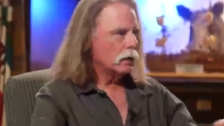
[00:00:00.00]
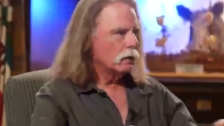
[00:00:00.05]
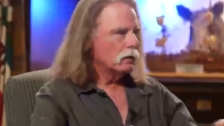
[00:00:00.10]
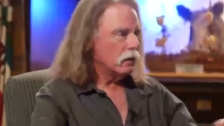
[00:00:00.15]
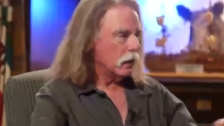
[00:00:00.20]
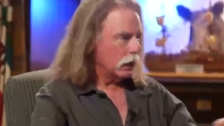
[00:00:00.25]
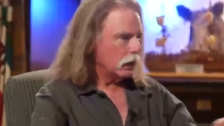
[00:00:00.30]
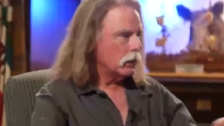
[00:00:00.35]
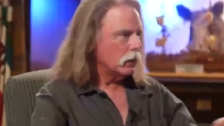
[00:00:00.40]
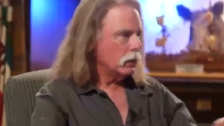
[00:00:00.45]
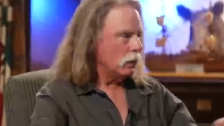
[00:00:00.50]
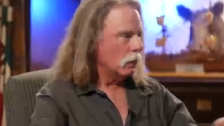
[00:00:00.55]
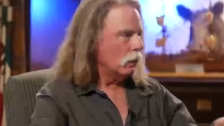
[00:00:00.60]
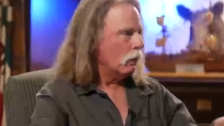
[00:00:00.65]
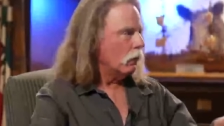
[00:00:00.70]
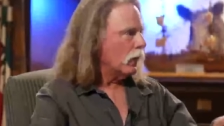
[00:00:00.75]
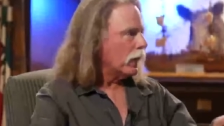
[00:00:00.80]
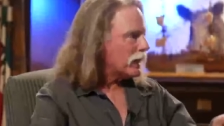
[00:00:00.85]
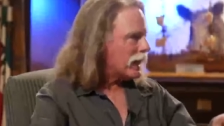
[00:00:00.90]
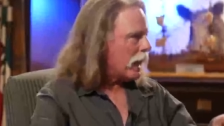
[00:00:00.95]
Thinking, you
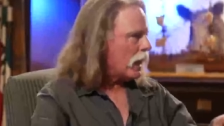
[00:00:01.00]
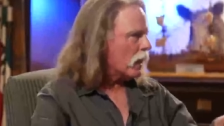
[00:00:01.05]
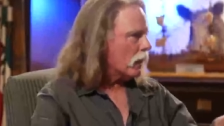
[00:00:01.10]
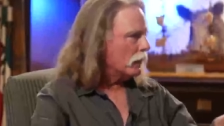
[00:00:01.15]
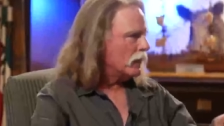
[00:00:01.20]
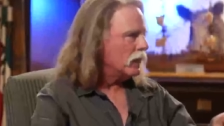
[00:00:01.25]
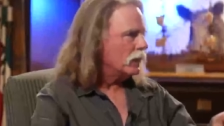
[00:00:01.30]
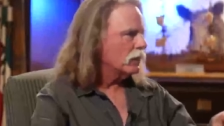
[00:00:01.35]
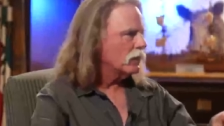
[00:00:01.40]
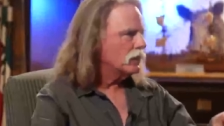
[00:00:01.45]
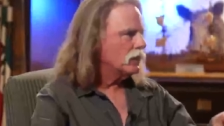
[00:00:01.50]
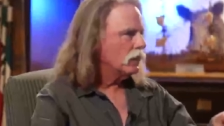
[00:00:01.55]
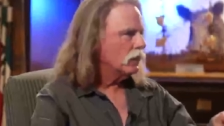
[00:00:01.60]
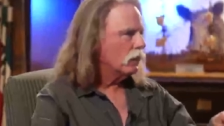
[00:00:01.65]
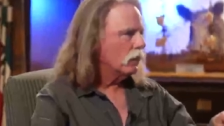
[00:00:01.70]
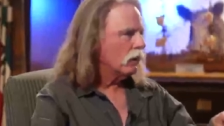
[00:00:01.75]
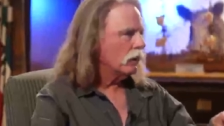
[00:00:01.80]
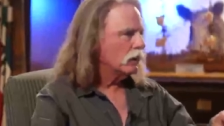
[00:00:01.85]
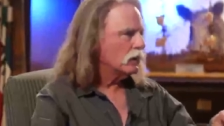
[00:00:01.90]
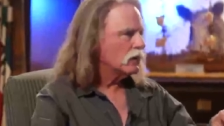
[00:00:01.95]
know, and I count them. Here's, you
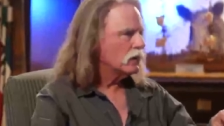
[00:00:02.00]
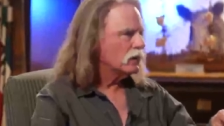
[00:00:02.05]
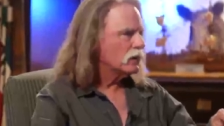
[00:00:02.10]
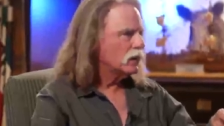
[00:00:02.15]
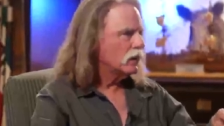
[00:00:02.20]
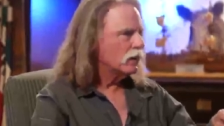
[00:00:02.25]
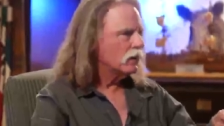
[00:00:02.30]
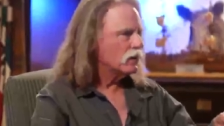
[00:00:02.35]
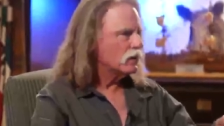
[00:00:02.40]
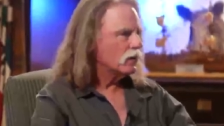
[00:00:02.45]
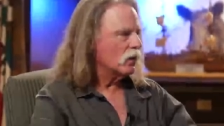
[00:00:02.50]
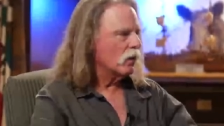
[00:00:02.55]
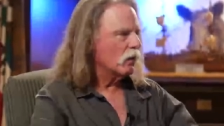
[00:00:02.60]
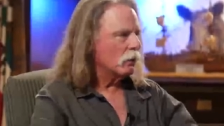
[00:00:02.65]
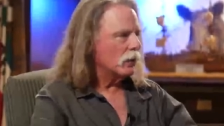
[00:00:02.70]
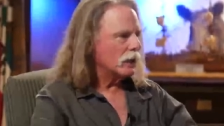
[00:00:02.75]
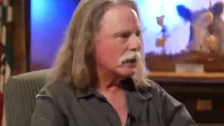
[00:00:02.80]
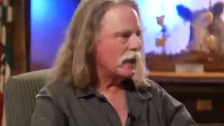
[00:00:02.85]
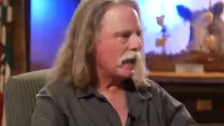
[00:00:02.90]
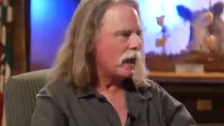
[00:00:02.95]
know, here's here's all
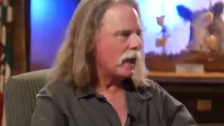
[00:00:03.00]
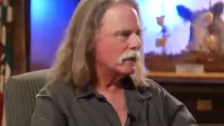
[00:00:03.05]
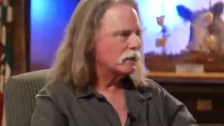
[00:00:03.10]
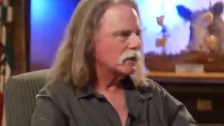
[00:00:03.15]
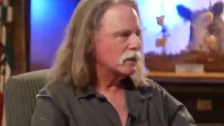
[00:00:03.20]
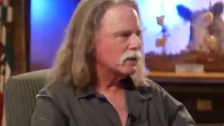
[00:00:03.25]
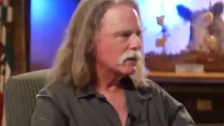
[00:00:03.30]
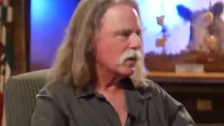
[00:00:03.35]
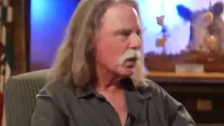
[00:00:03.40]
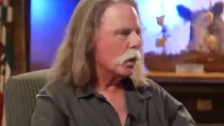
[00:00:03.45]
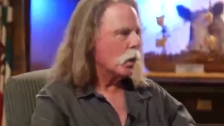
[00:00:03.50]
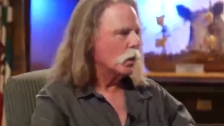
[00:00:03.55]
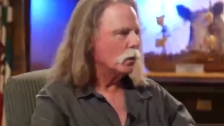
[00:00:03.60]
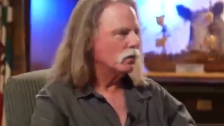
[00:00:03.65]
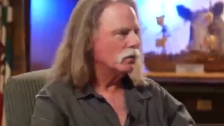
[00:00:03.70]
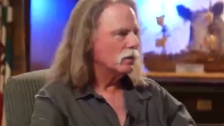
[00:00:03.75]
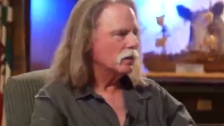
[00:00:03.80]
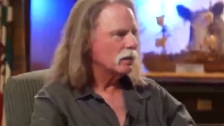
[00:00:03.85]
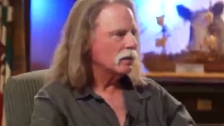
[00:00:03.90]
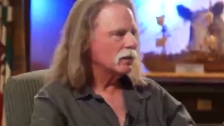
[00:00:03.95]
my cats. Here's
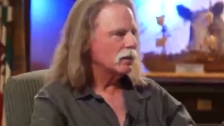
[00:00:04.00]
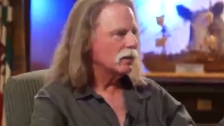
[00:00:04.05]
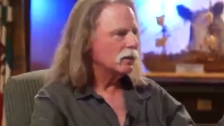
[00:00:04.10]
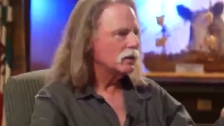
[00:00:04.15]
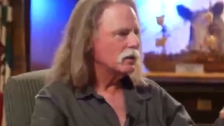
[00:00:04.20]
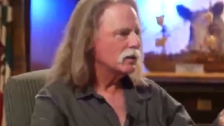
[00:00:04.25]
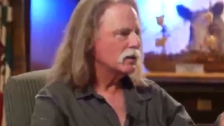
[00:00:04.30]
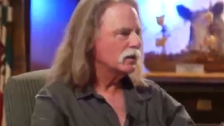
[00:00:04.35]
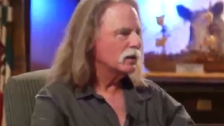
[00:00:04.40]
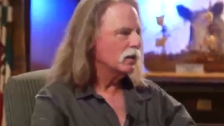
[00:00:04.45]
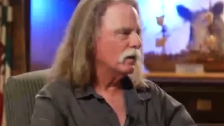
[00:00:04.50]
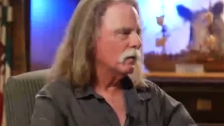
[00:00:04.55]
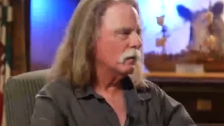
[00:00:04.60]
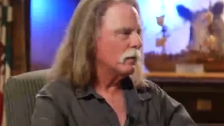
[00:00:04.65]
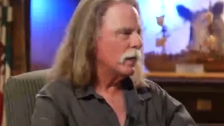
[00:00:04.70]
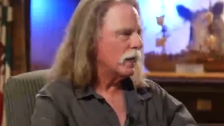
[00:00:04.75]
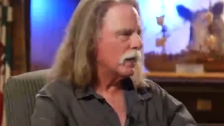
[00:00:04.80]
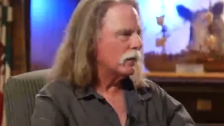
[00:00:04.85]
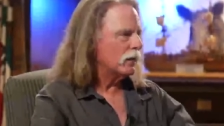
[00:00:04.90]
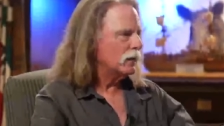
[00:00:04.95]
Colton. Here's, you know,
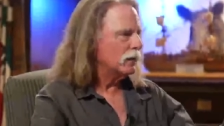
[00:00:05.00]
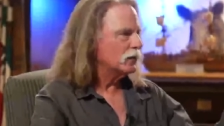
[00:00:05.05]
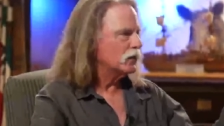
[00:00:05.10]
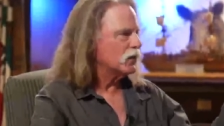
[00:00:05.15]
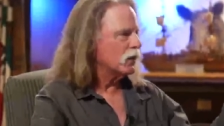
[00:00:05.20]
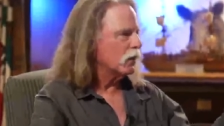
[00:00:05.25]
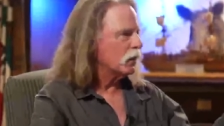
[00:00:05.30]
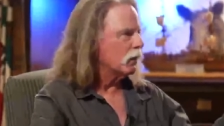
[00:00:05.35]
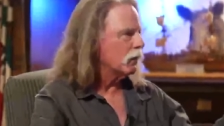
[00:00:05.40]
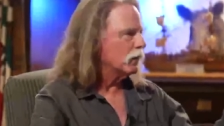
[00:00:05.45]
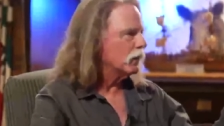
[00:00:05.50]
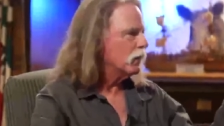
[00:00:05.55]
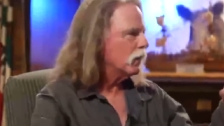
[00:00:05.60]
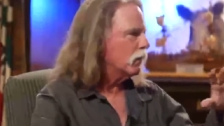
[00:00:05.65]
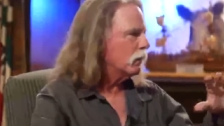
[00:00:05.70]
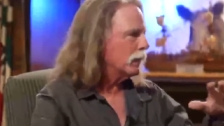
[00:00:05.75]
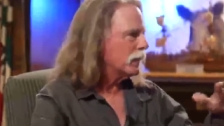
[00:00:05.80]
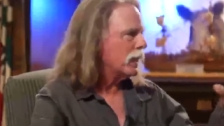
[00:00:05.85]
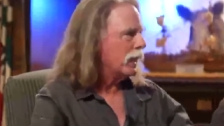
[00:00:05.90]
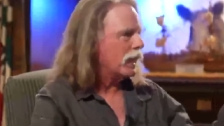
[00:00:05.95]
Mary. Here's all, you
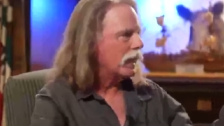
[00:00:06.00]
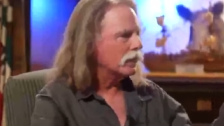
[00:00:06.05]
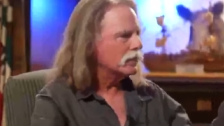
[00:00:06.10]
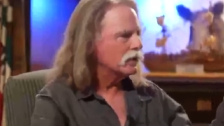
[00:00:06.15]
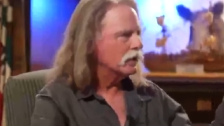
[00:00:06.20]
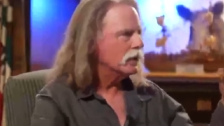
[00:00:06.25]
know, my cats.